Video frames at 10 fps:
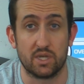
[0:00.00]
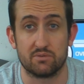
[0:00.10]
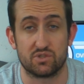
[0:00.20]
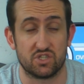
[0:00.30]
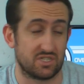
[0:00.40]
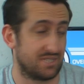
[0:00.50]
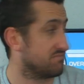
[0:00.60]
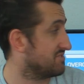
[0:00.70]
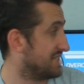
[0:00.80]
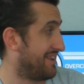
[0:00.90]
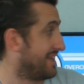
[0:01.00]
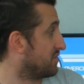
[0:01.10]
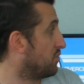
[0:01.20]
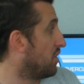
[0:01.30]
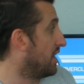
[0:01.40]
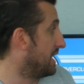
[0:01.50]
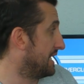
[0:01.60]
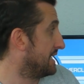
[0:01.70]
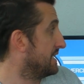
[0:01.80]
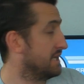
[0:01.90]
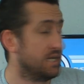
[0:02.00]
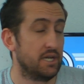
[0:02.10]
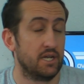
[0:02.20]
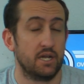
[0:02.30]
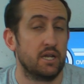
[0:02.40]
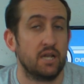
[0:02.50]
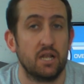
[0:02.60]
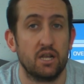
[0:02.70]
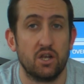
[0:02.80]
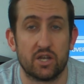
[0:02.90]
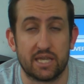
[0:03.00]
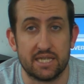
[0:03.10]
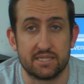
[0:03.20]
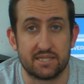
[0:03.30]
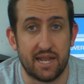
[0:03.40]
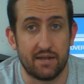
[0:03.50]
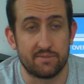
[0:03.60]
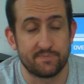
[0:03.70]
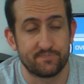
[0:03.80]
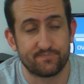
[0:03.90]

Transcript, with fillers: It was just sat there quietly like it is now.